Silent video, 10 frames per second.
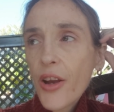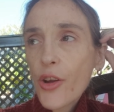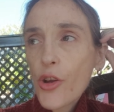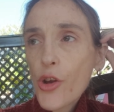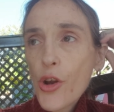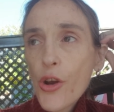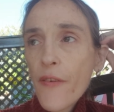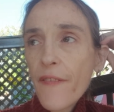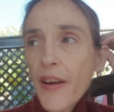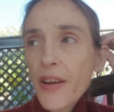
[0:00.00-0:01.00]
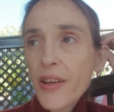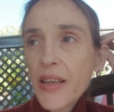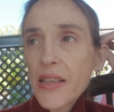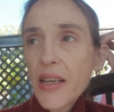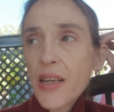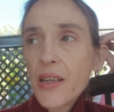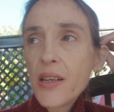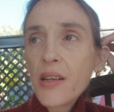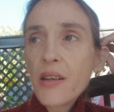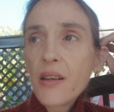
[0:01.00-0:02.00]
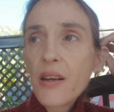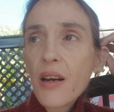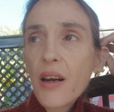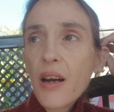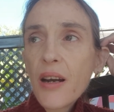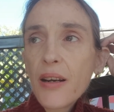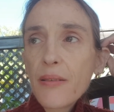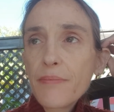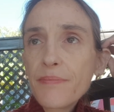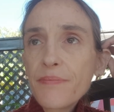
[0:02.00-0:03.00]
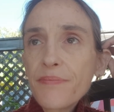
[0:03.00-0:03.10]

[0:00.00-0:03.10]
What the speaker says: No fucking idea. I'm